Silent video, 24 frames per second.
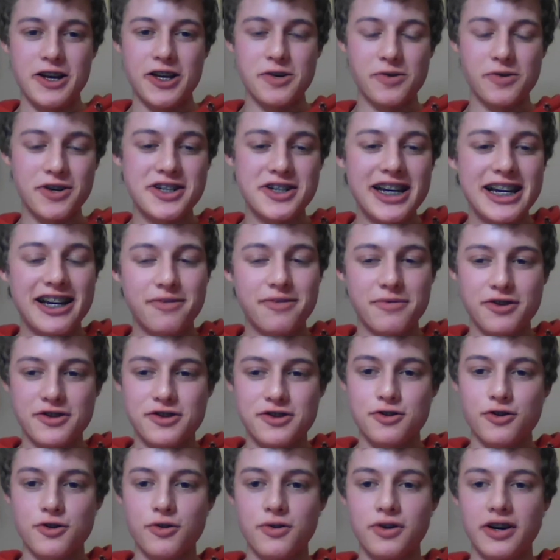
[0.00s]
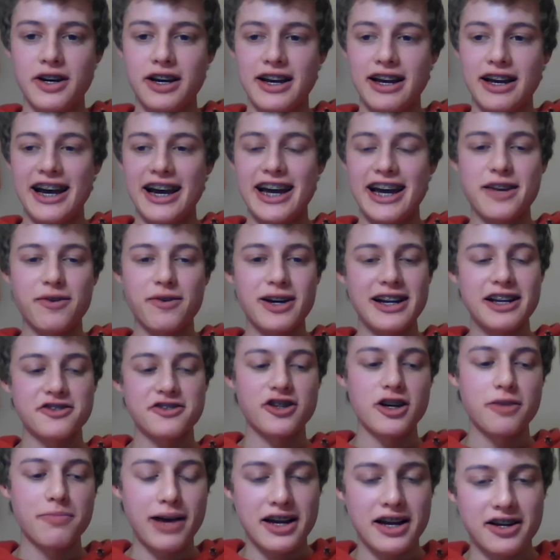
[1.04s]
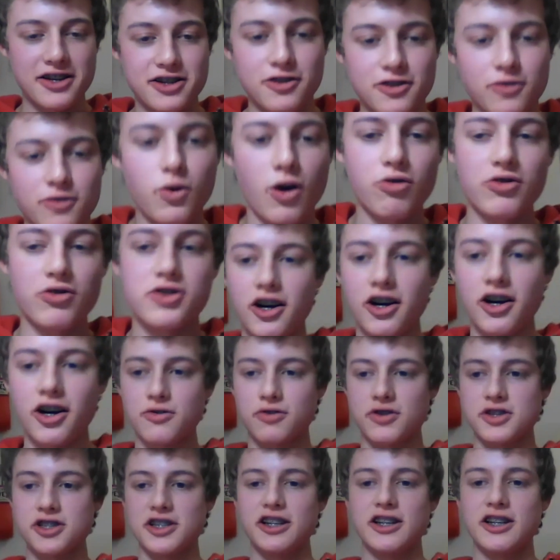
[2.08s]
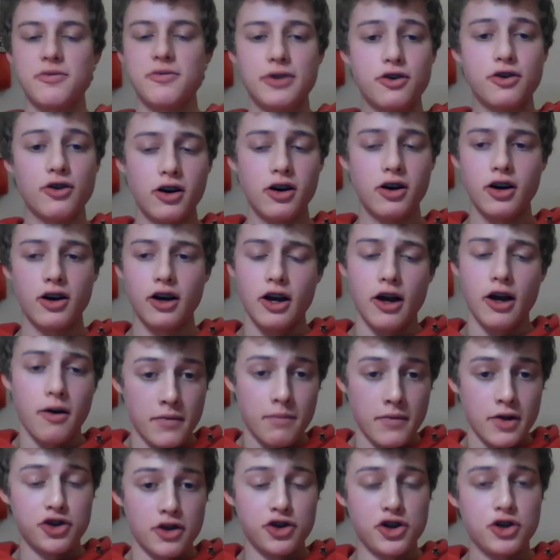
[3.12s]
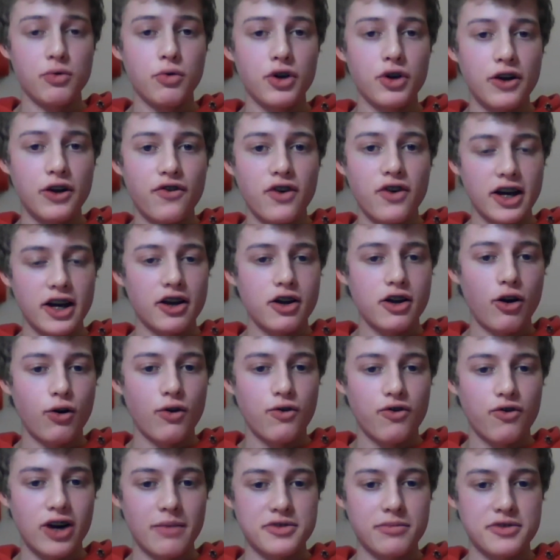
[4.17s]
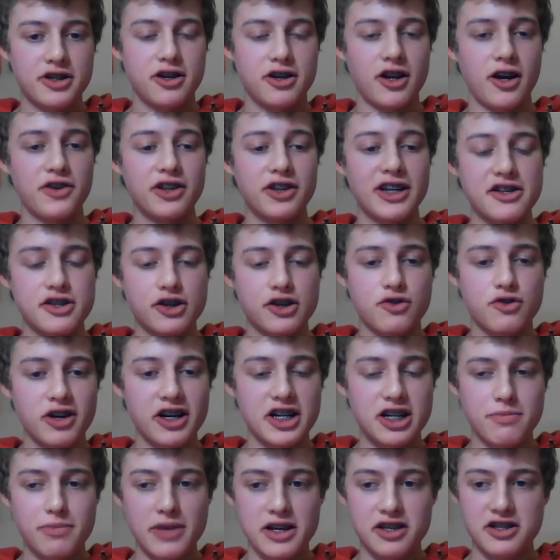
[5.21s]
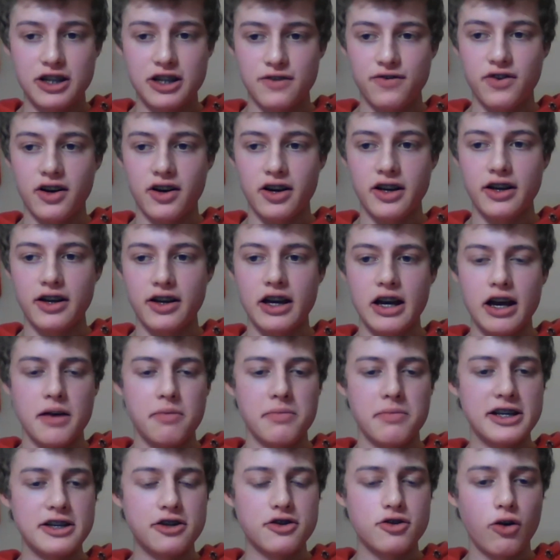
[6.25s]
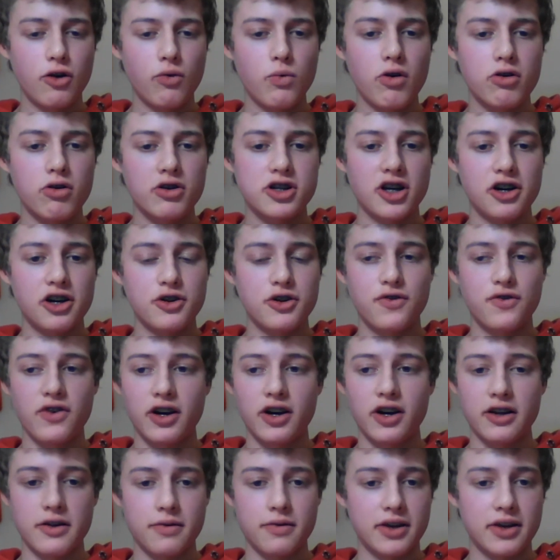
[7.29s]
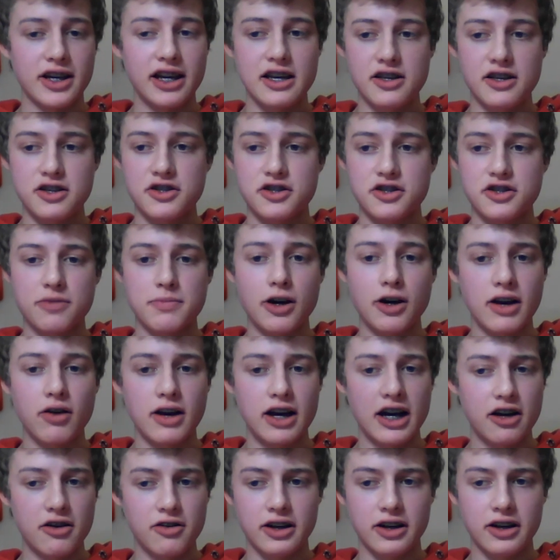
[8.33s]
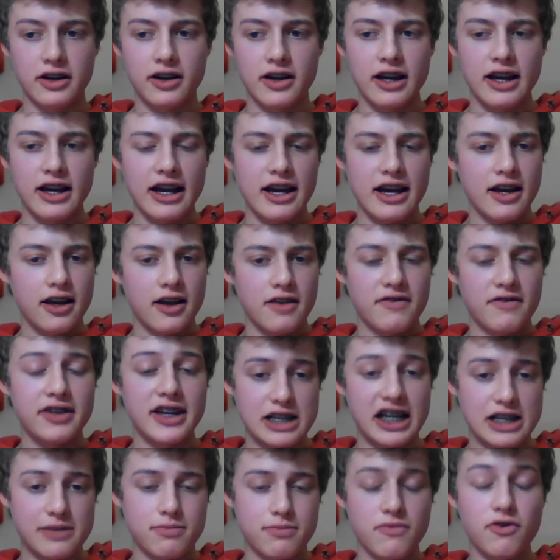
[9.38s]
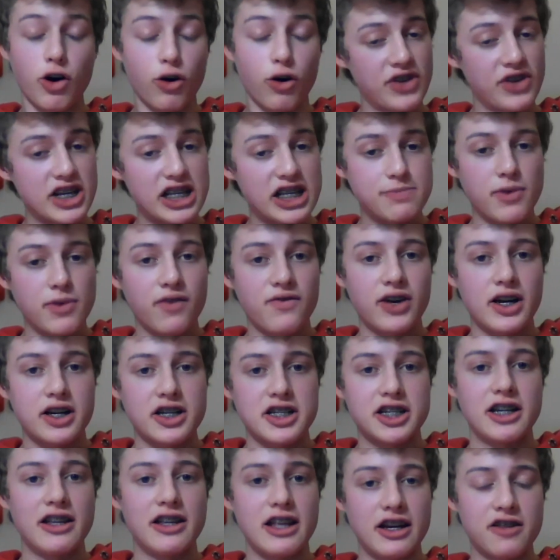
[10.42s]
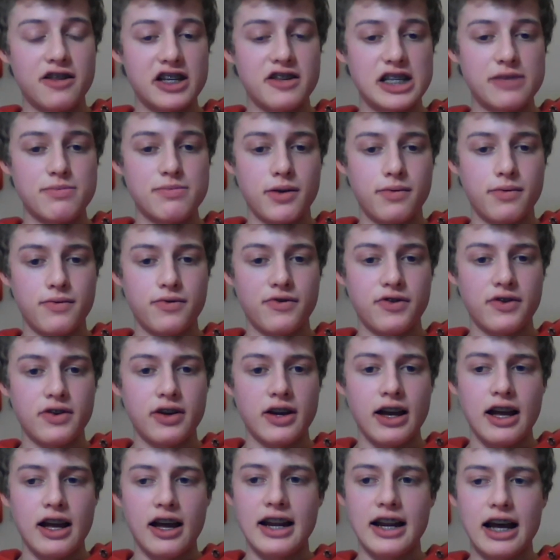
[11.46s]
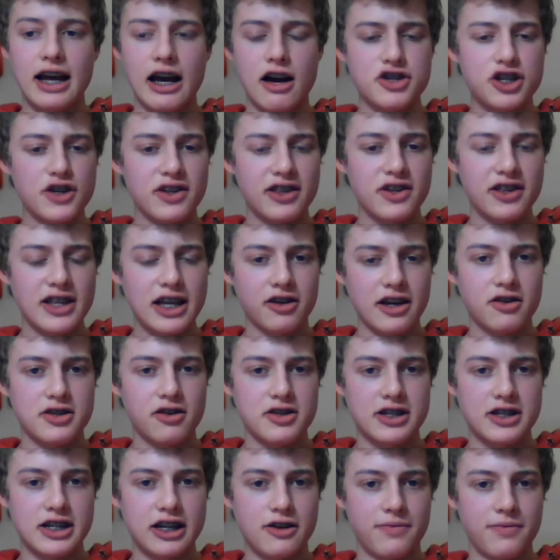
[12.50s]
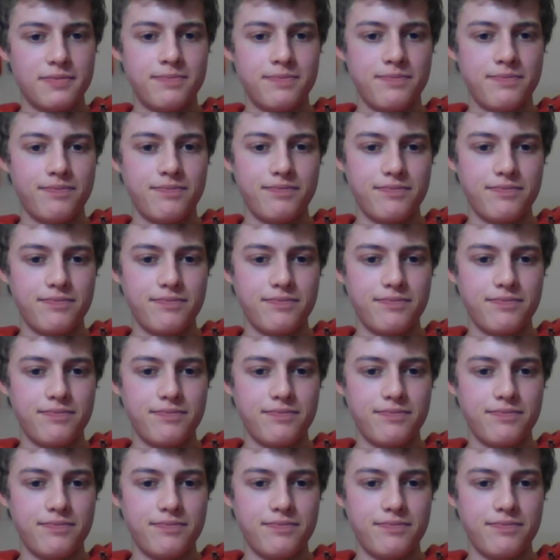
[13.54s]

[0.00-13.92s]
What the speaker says: You would take him to school. Anyway, let's go back to the world title scene. You want to fight Cole Frampton. I think that's a great domestic fight. But he's got a world title fight against Jamel Herring this month, actually, at the end of this month. And how do you think it goes down?